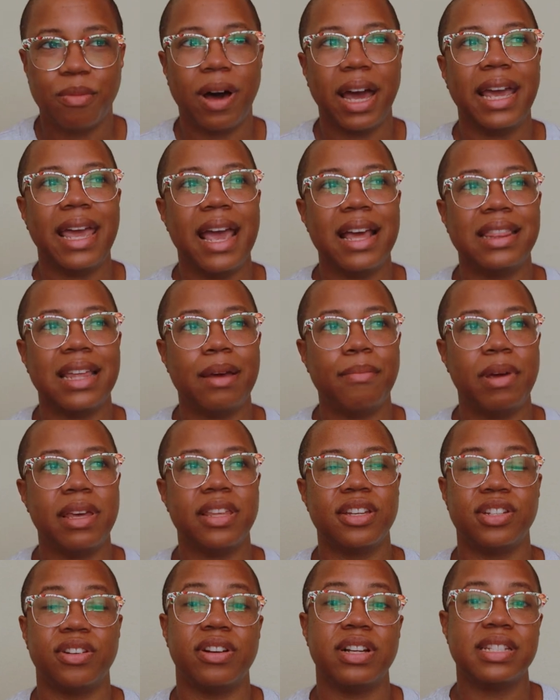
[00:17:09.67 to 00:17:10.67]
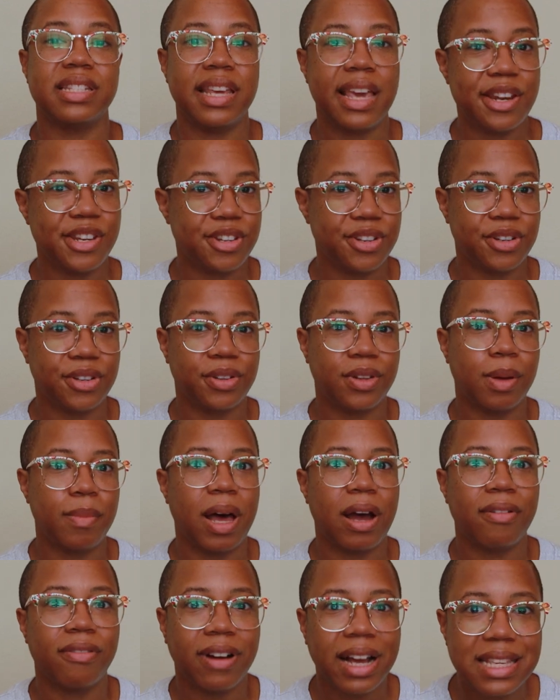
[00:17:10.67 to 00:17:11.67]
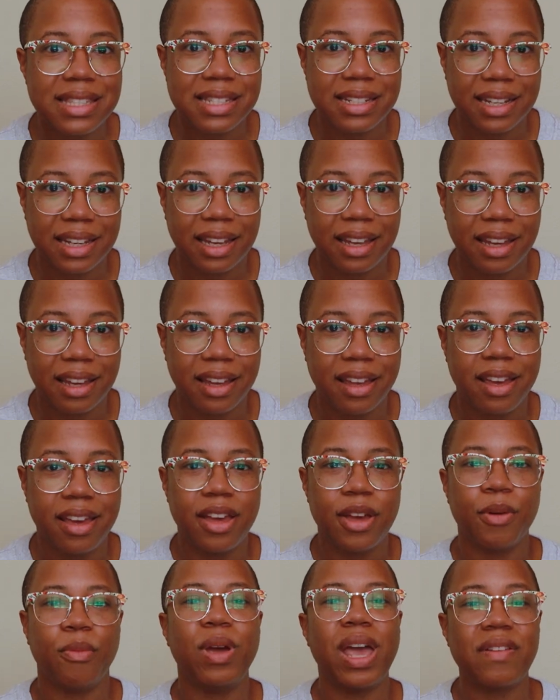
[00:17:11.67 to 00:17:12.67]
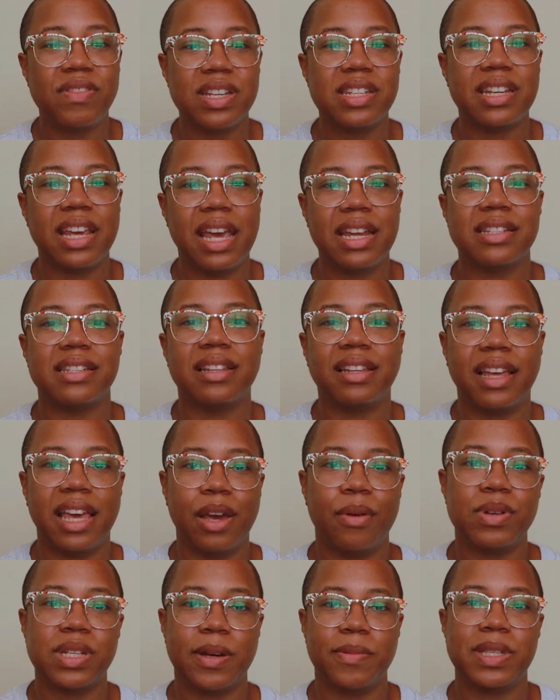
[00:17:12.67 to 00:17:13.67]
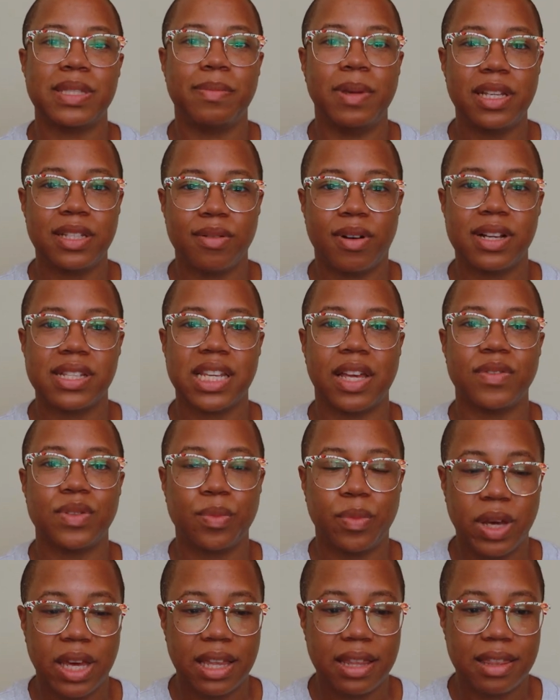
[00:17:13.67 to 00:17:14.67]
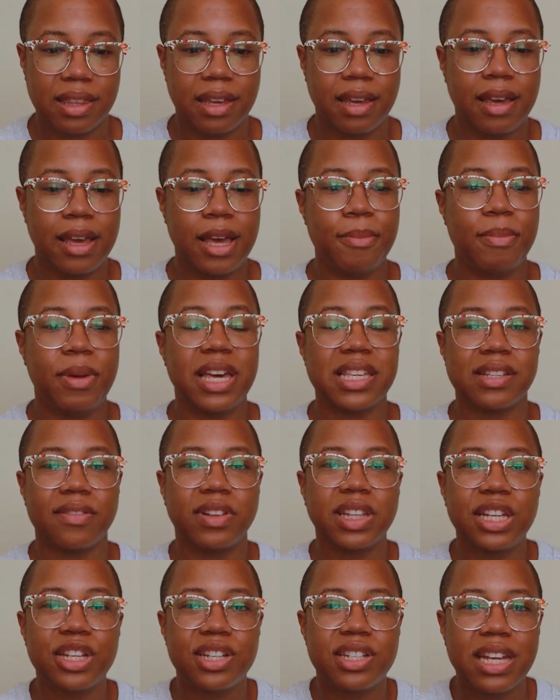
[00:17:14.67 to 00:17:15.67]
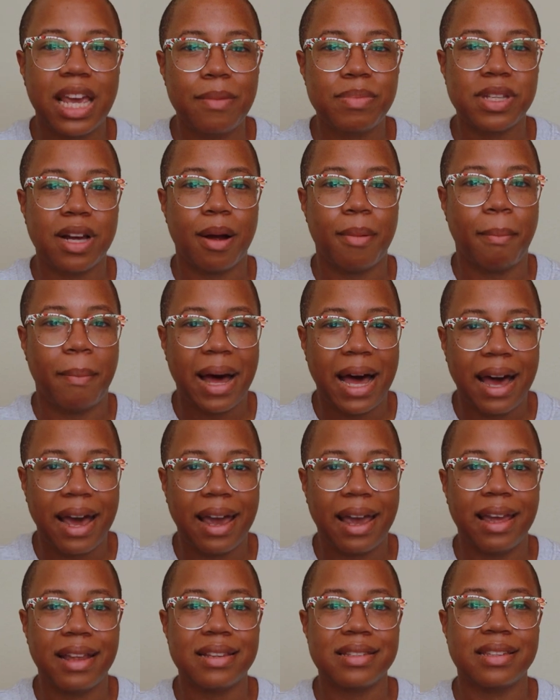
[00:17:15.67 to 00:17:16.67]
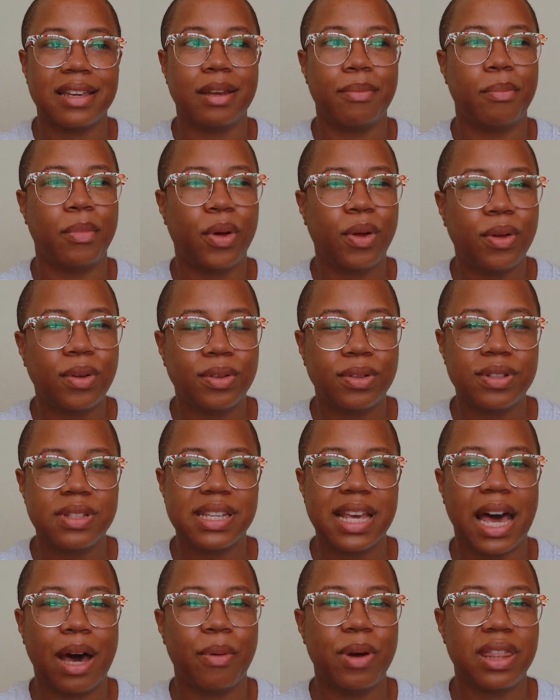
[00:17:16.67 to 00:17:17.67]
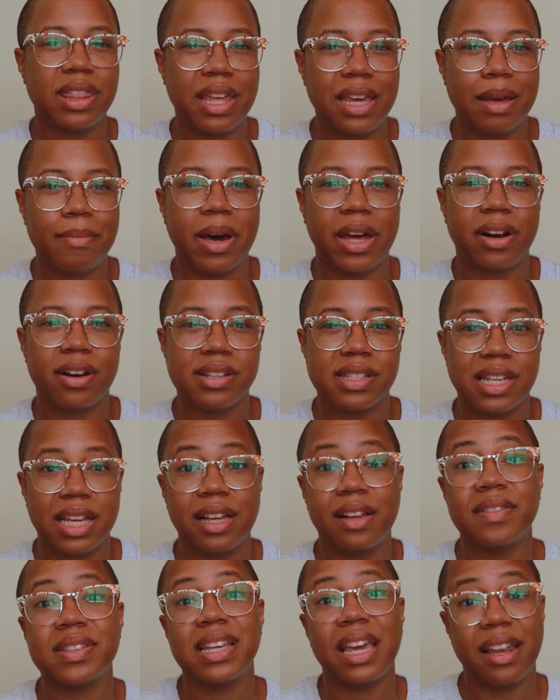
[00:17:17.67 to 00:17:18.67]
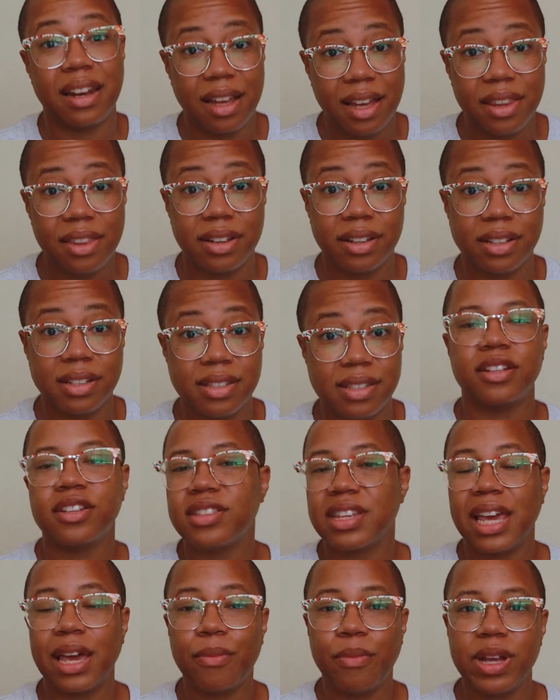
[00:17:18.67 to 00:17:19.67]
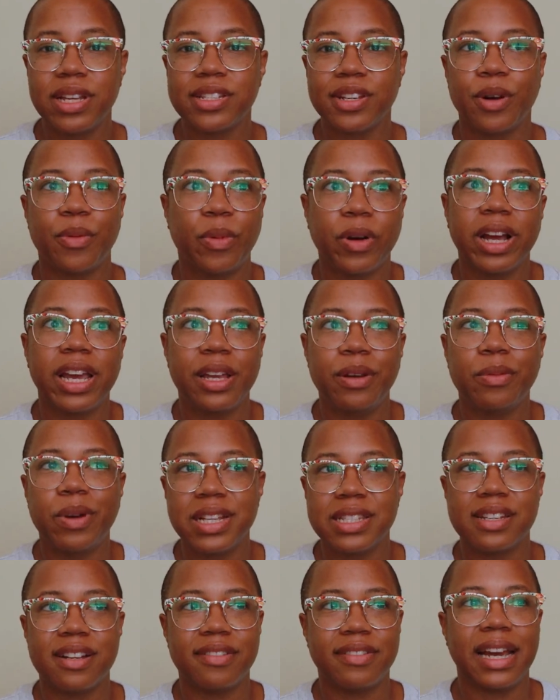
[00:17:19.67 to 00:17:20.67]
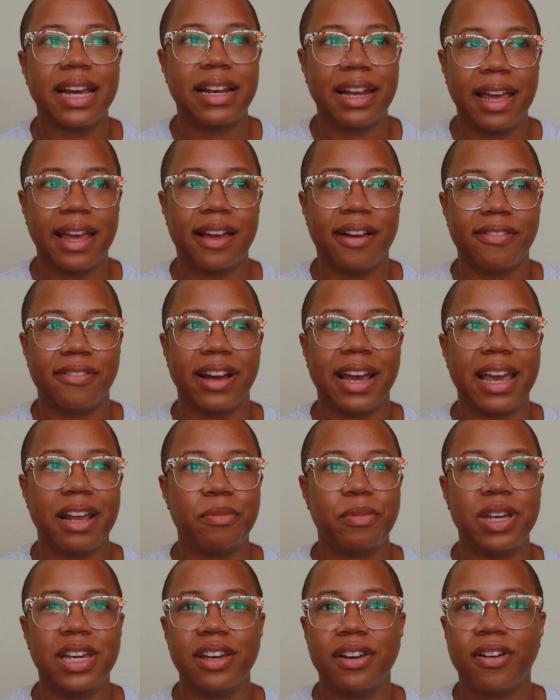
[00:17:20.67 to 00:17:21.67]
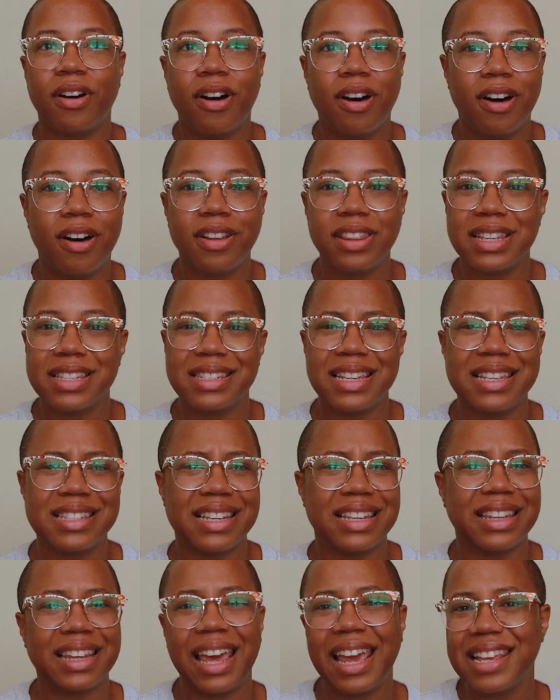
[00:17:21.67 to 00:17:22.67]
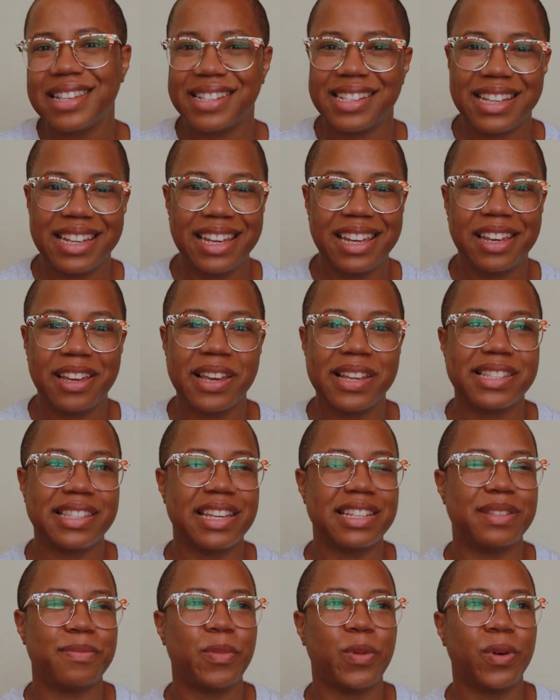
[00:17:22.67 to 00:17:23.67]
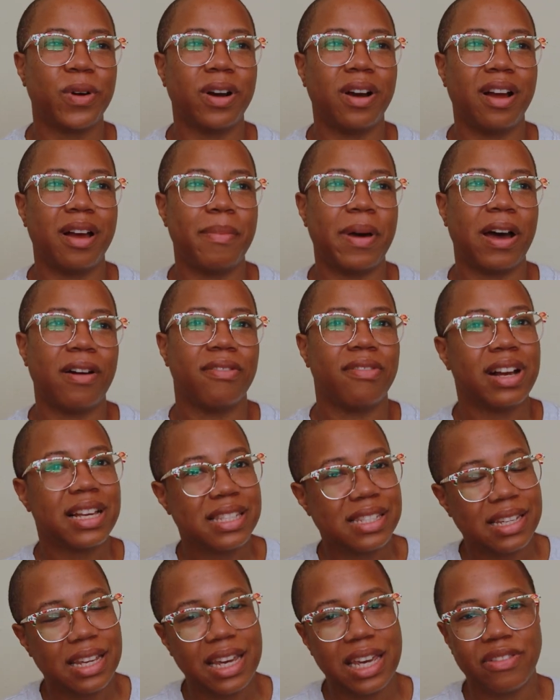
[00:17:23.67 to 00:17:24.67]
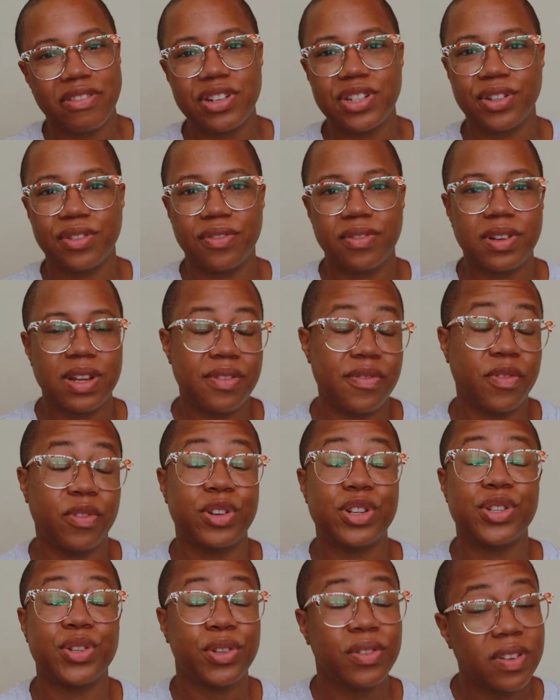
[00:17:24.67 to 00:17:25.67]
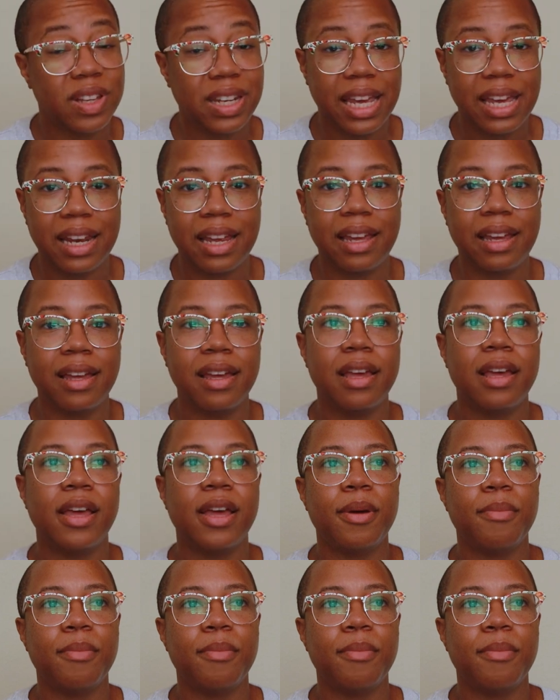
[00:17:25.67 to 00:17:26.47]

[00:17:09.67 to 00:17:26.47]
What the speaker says: Why can't that mean that you're intentional about resting? We have to change the language that we speak to ourselves with because it really shapes our minds and molds how we think about ourselves and others. Just look at winter. We're in winter right now, right? We could call the season lazy. It's more about resting and rejuvenating.